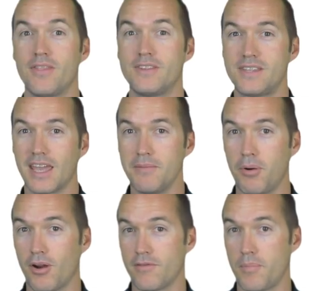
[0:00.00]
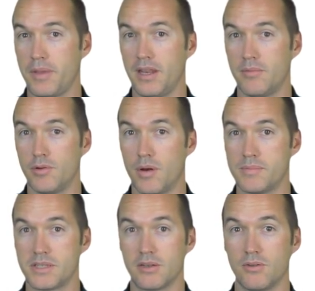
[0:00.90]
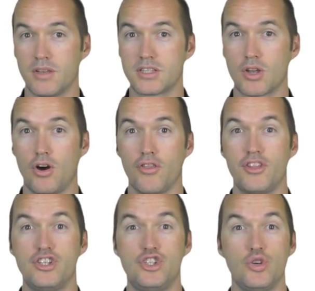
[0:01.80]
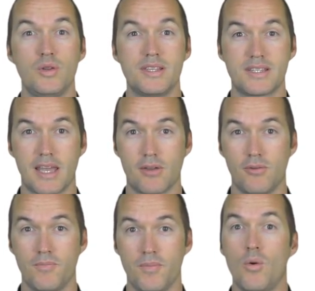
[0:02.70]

The second part of a PWM signal is called the duty cycle